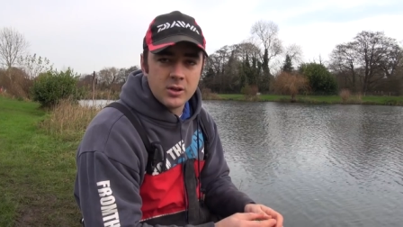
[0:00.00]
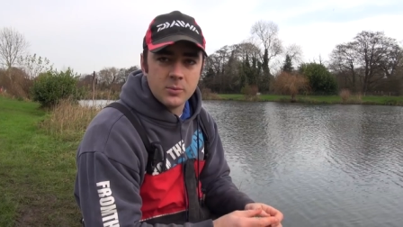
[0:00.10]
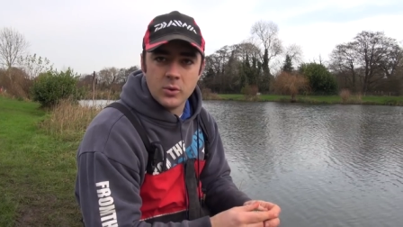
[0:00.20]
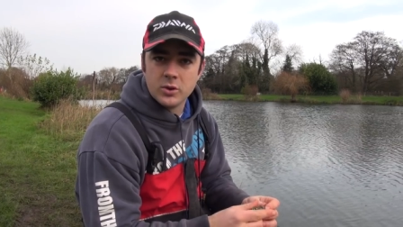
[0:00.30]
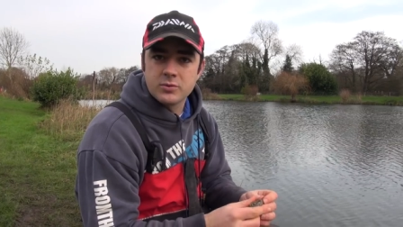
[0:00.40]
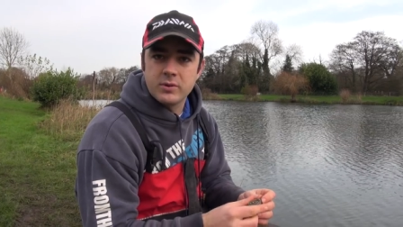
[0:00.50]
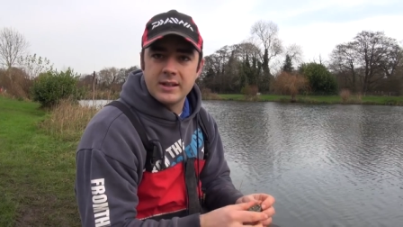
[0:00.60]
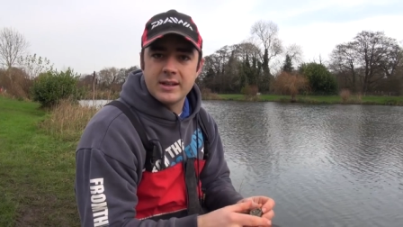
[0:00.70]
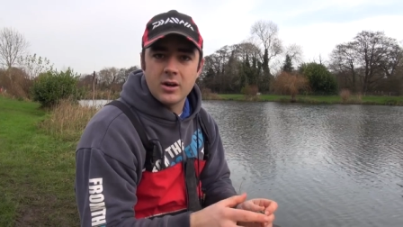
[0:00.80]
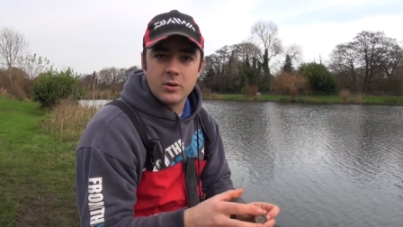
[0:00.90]
The water's
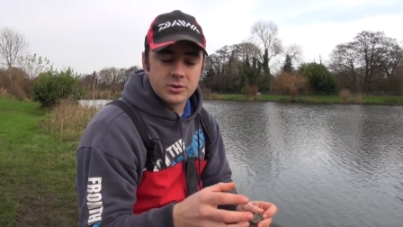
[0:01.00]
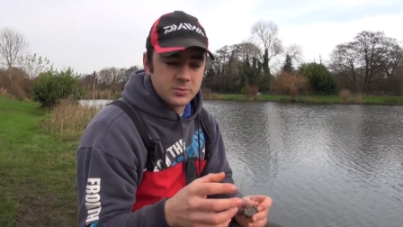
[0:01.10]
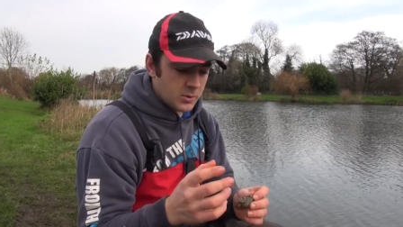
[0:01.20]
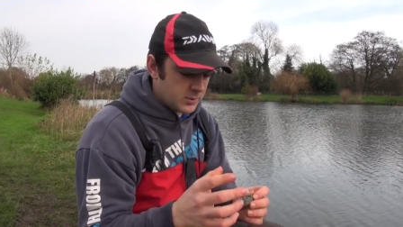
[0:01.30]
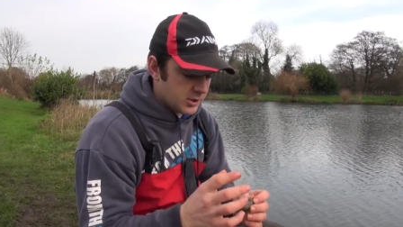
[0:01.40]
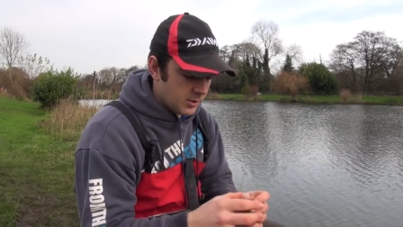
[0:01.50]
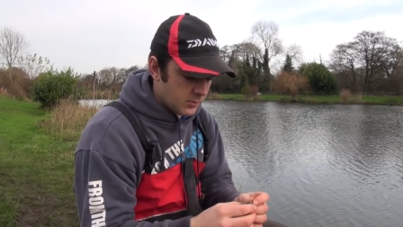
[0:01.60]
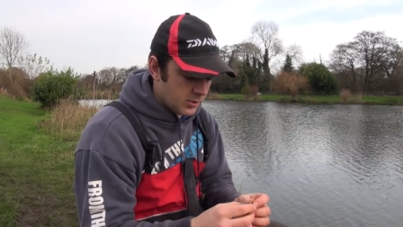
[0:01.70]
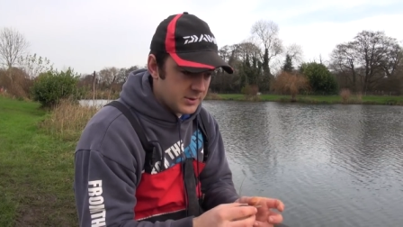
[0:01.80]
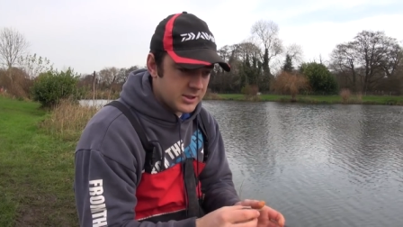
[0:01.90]
really cold, so what we don't
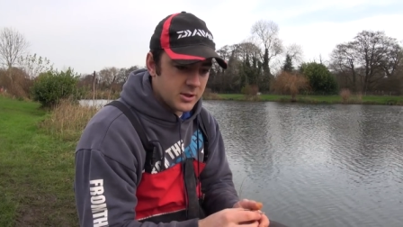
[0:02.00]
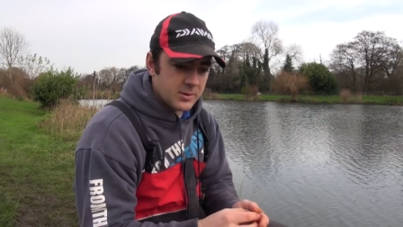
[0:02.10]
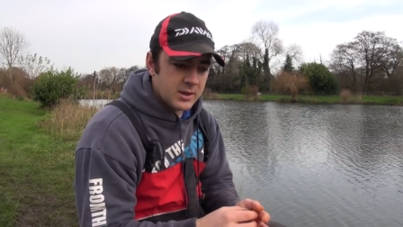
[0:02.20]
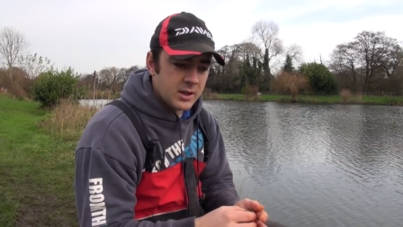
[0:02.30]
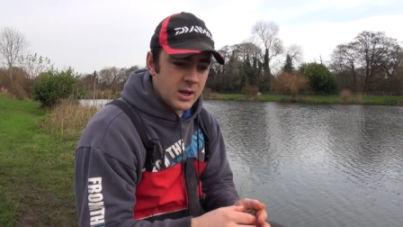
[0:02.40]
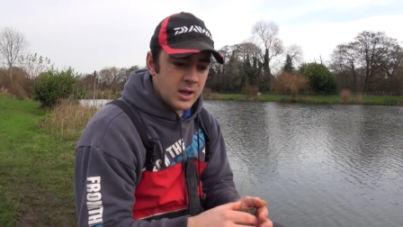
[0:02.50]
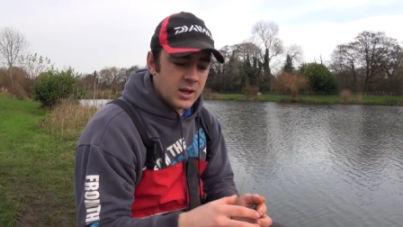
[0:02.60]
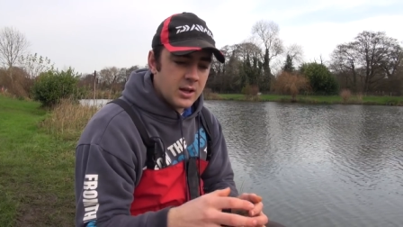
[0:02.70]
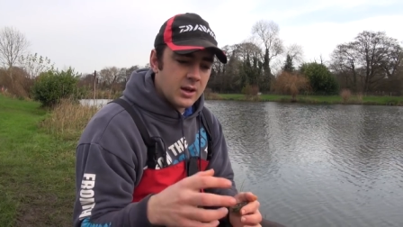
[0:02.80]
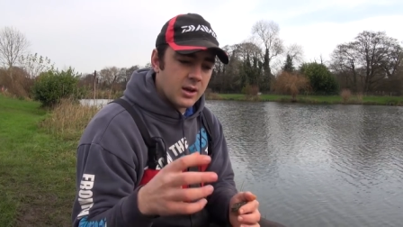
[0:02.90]
want to be doing,
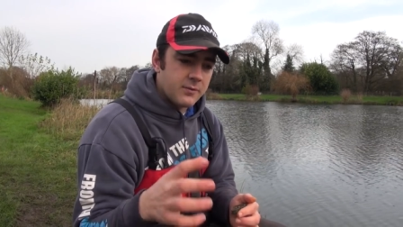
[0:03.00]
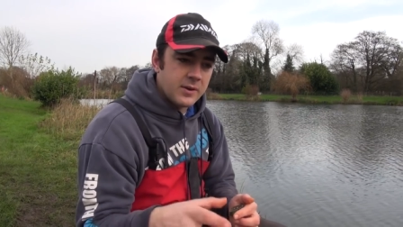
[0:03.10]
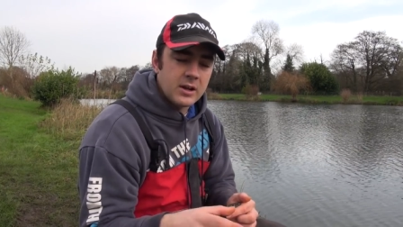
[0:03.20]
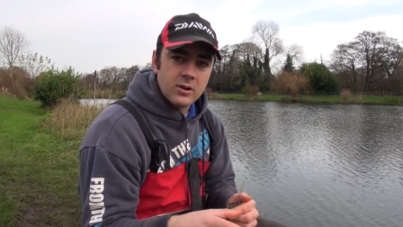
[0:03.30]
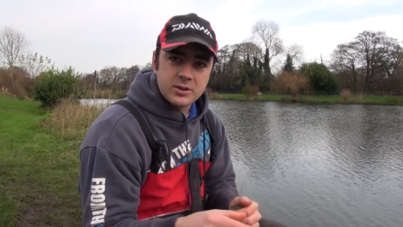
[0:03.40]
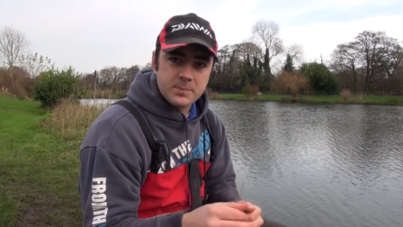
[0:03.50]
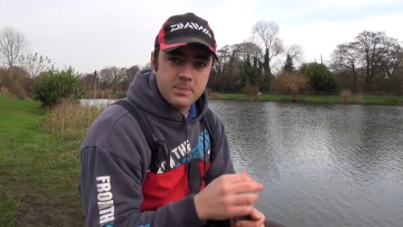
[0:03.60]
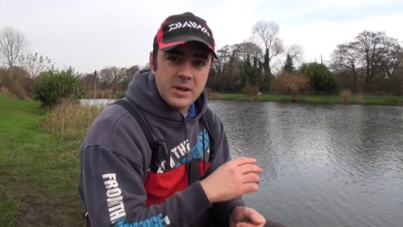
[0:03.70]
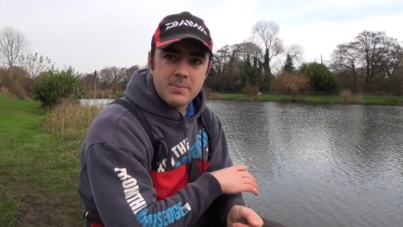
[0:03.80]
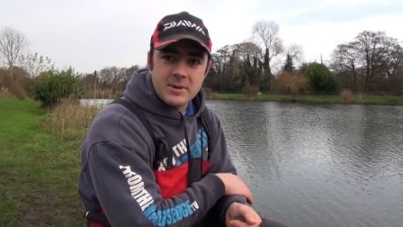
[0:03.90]
and I think a lot is a
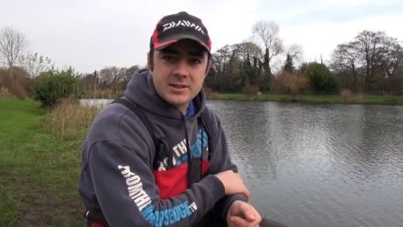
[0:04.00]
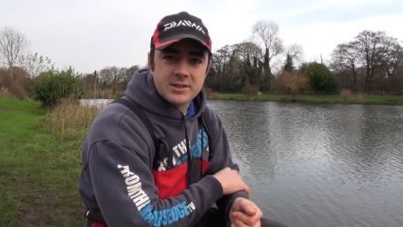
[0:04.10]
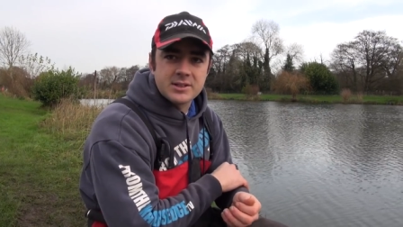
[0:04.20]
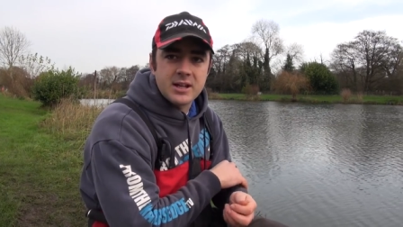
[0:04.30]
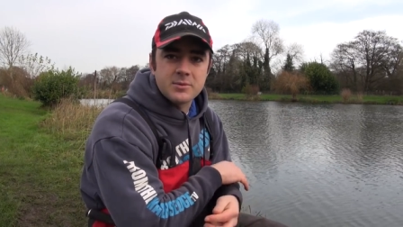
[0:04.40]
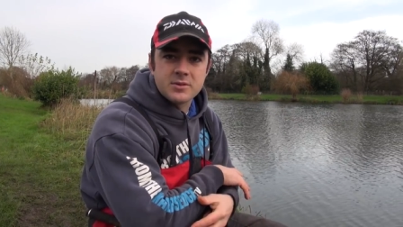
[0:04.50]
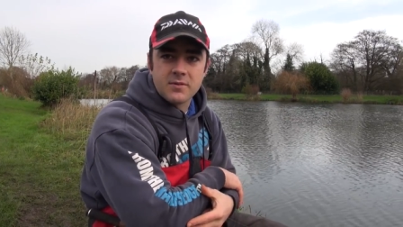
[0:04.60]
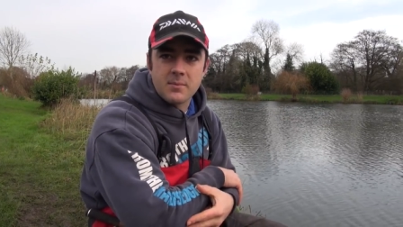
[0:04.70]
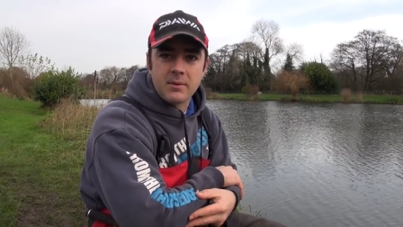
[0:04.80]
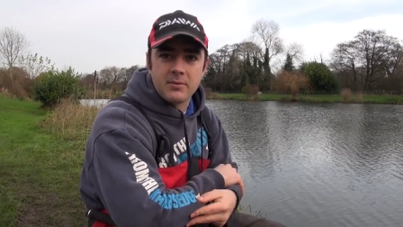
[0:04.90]
big misconception
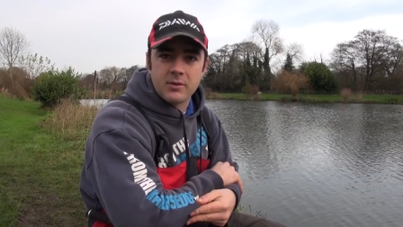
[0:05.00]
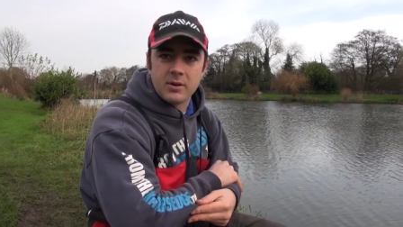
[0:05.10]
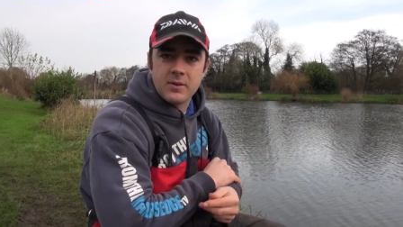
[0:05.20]
of the method feeder.